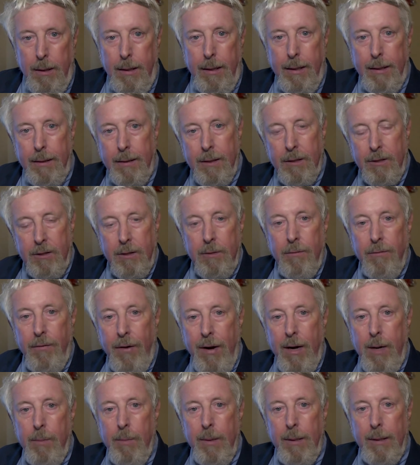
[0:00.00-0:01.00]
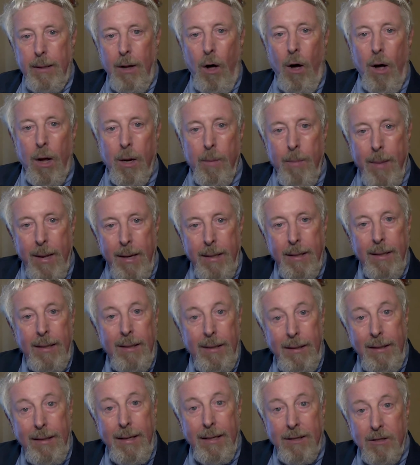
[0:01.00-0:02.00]
in this environment
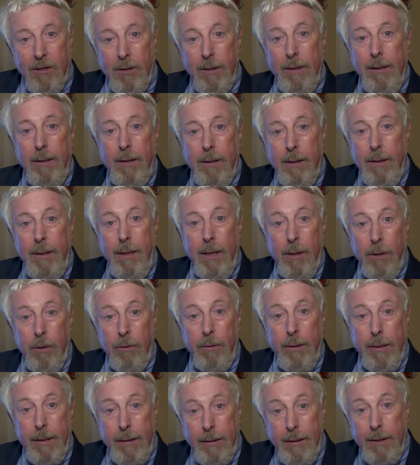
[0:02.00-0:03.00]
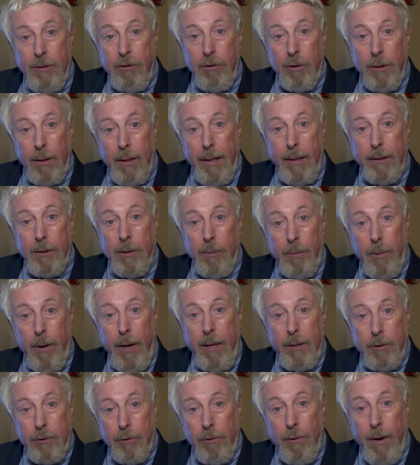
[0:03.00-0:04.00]
automatically gets linked together in a digital
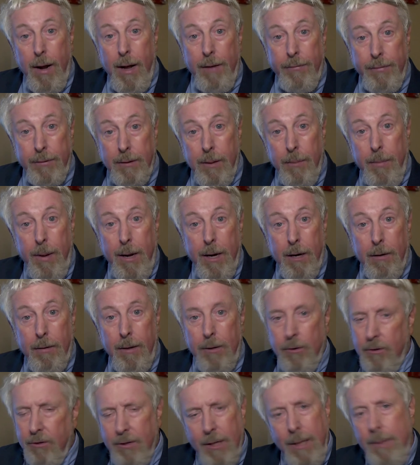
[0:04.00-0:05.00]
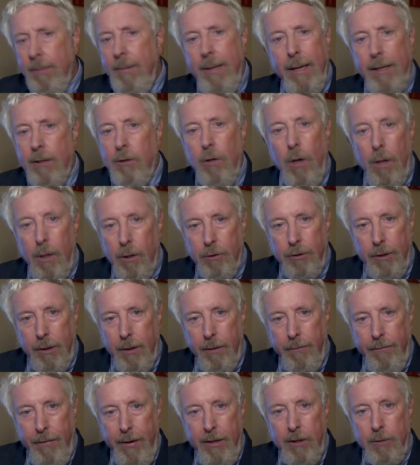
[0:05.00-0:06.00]
enterprise graph in the background. Same technology
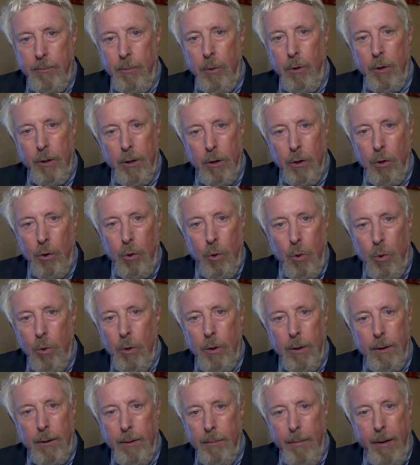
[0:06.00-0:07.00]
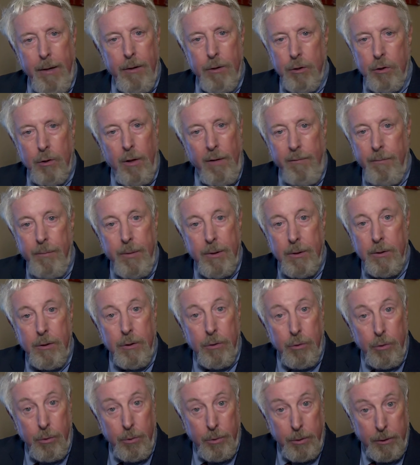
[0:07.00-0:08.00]
that Facebook and Google and Microsoft
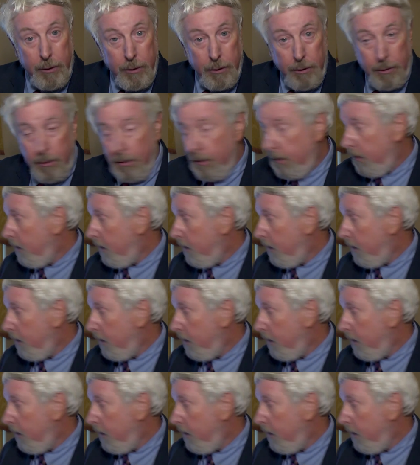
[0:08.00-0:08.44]
Business uses.